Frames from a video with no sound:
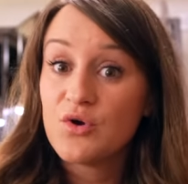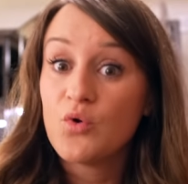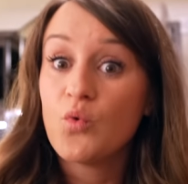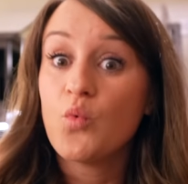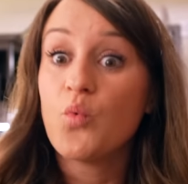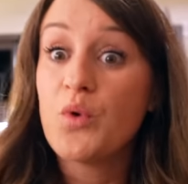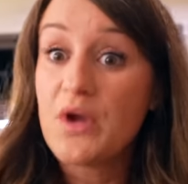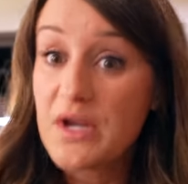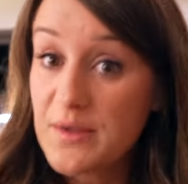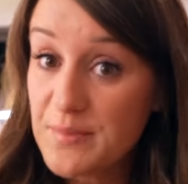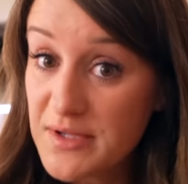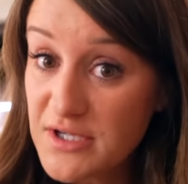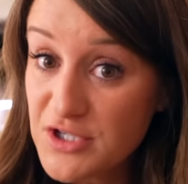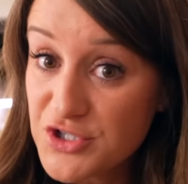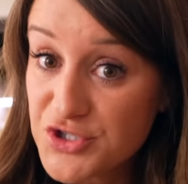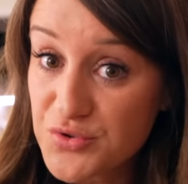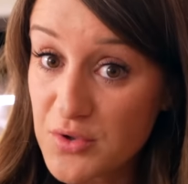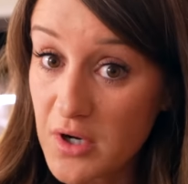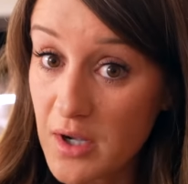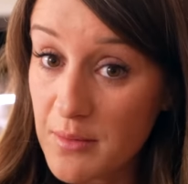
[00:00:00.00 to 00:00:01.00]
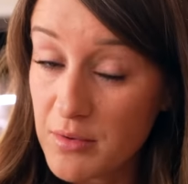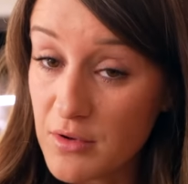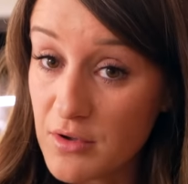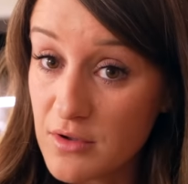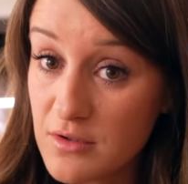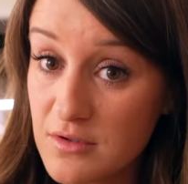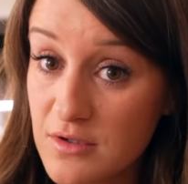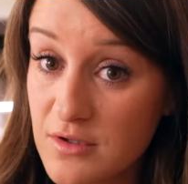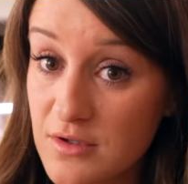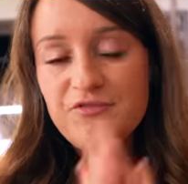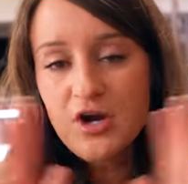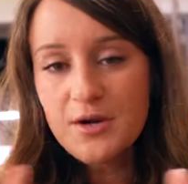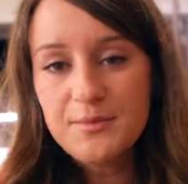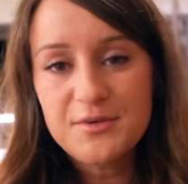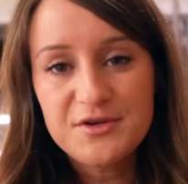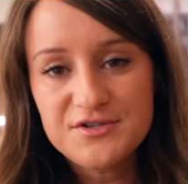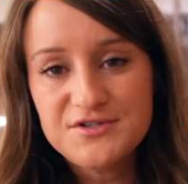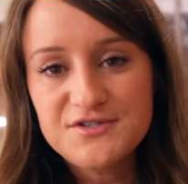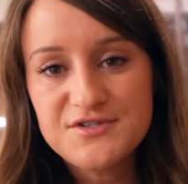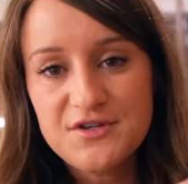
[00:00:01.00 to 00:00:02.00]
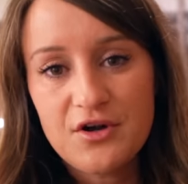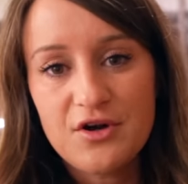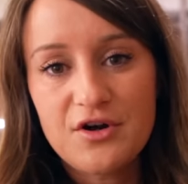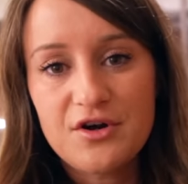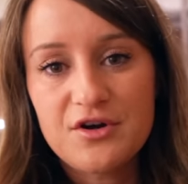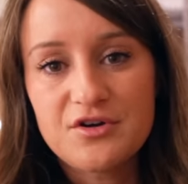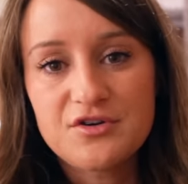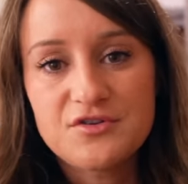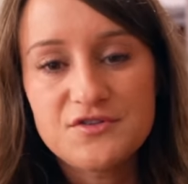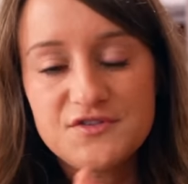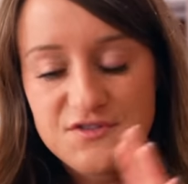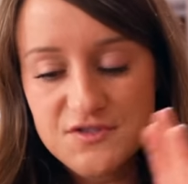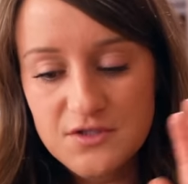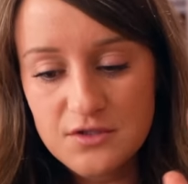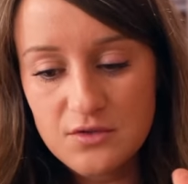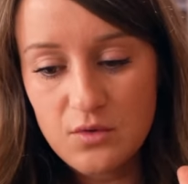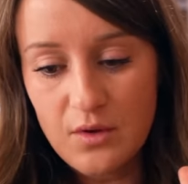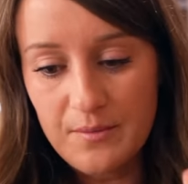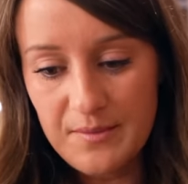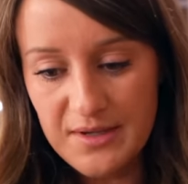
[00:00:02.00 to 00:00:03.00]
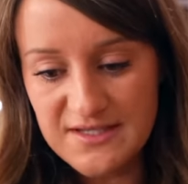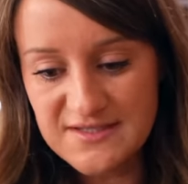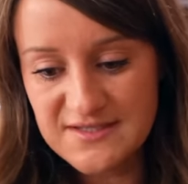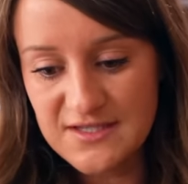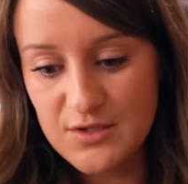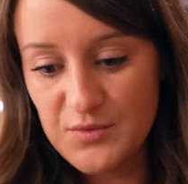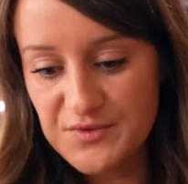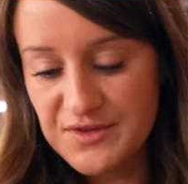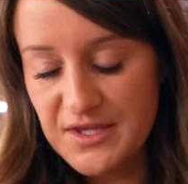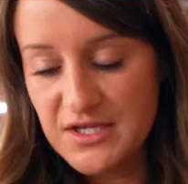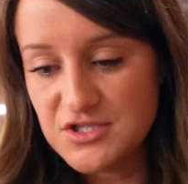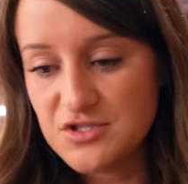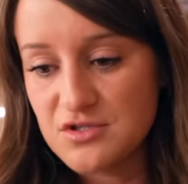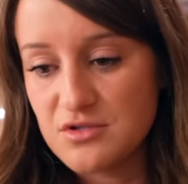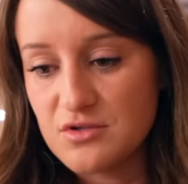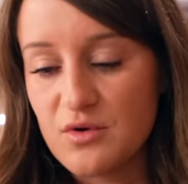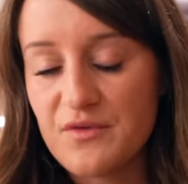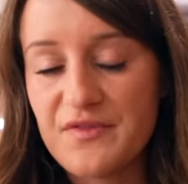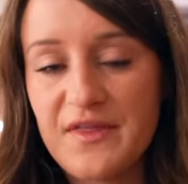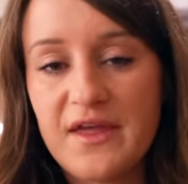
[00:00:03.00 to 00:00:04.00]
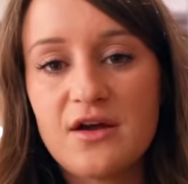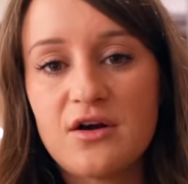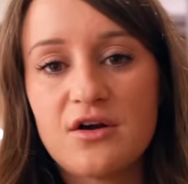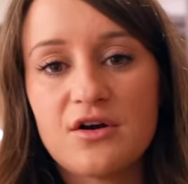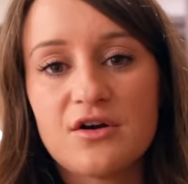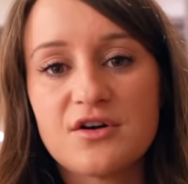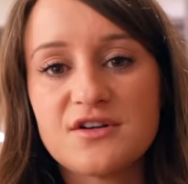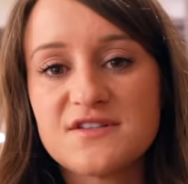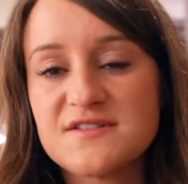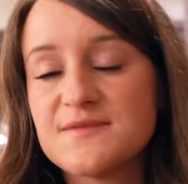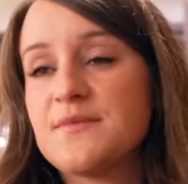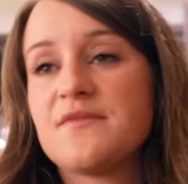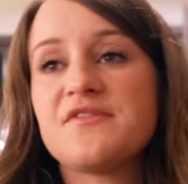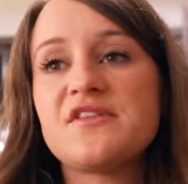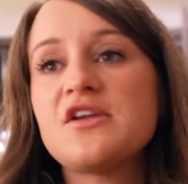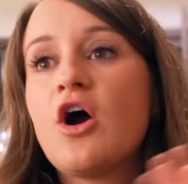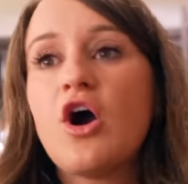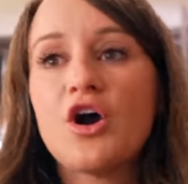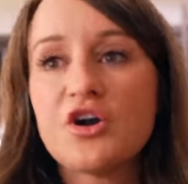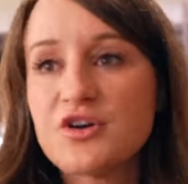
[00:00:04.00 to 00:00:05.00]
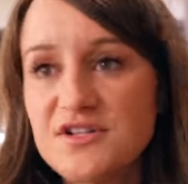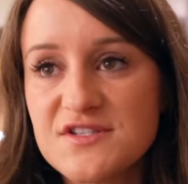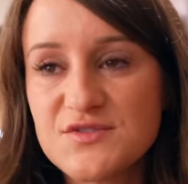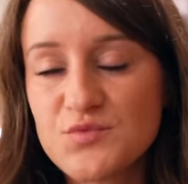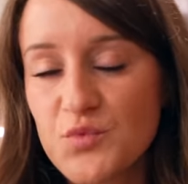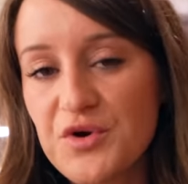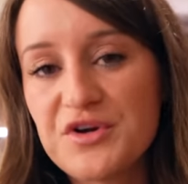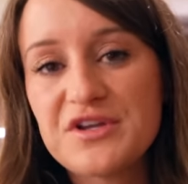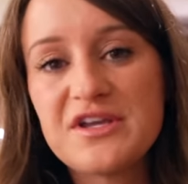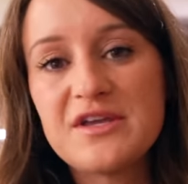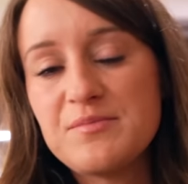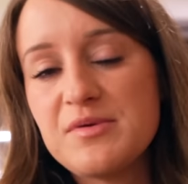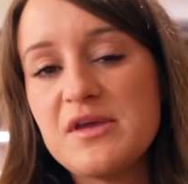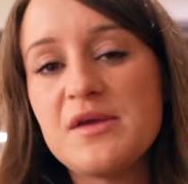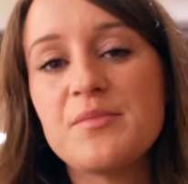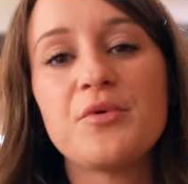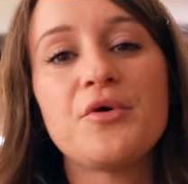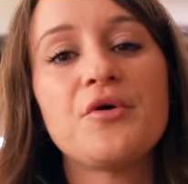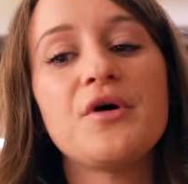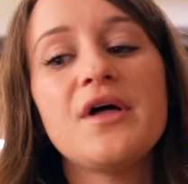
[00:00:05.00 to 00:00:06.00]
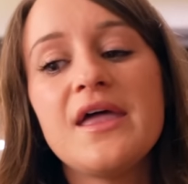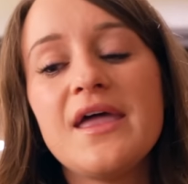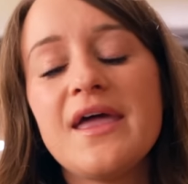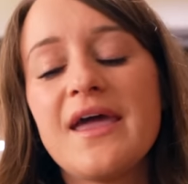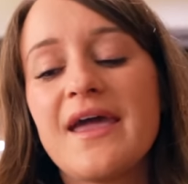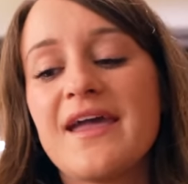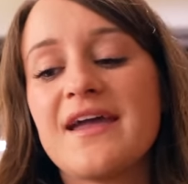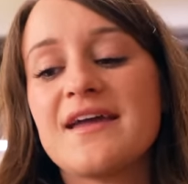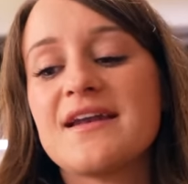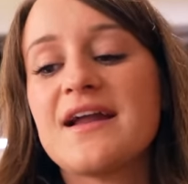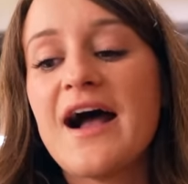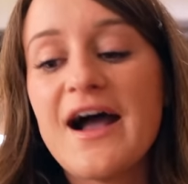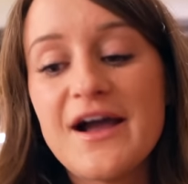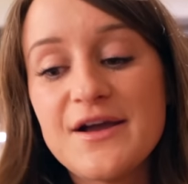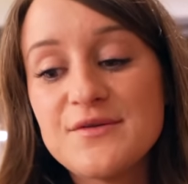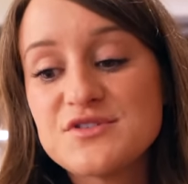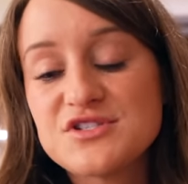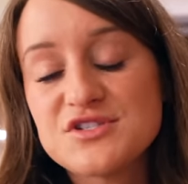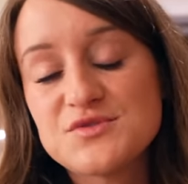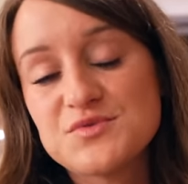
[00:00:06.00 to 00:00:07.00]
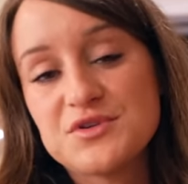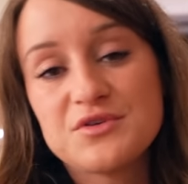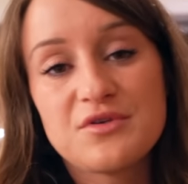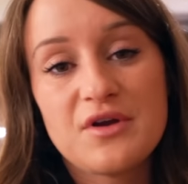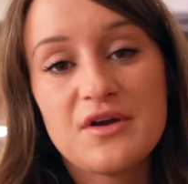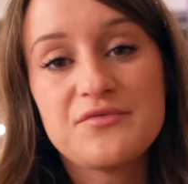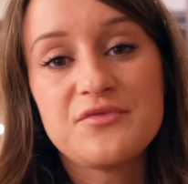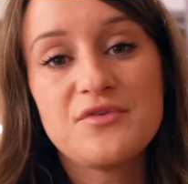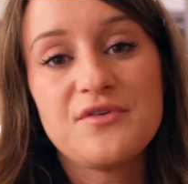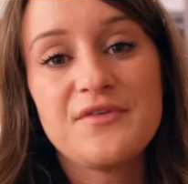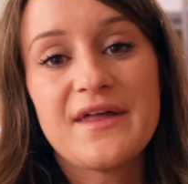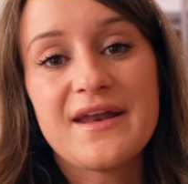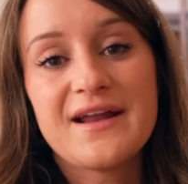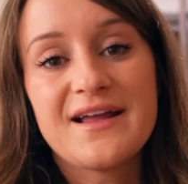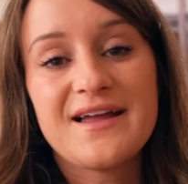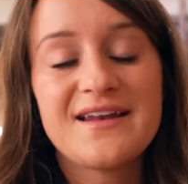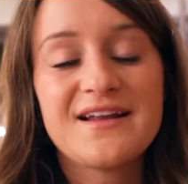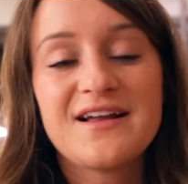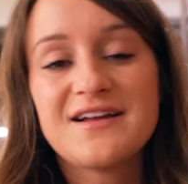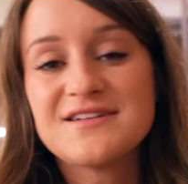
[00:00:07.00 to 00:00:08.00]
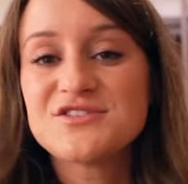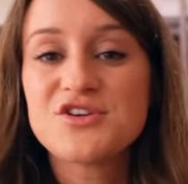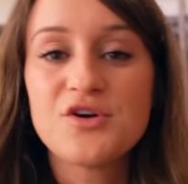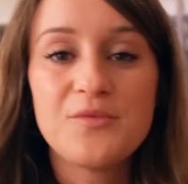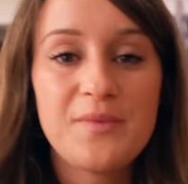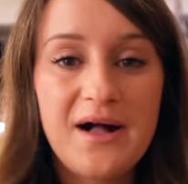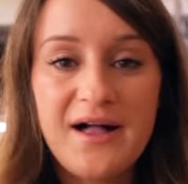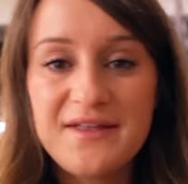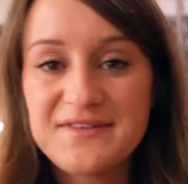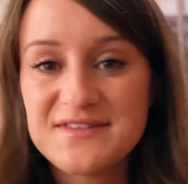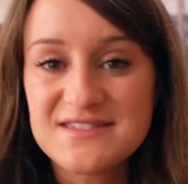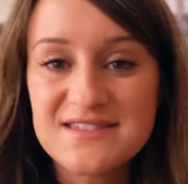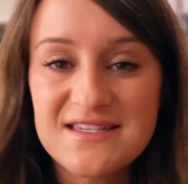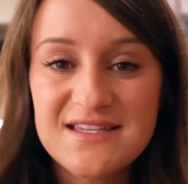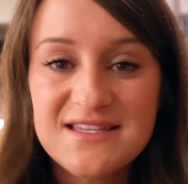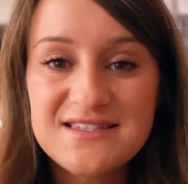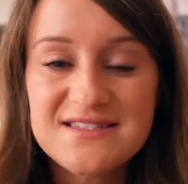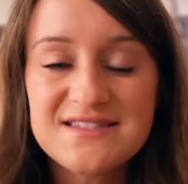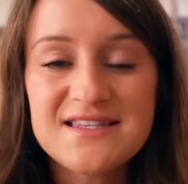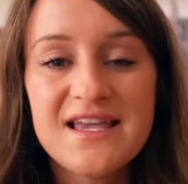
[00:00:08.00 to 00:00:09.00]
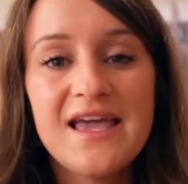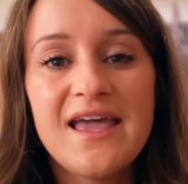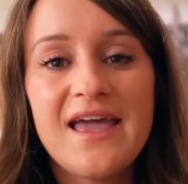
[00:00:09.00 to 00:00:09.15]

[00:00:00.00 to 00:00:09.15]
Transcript: we'd be in trouble. Farmers are so amazing what they do. They are some of the hardest working people and I was just really grateful that I kind of got to go behind the scenes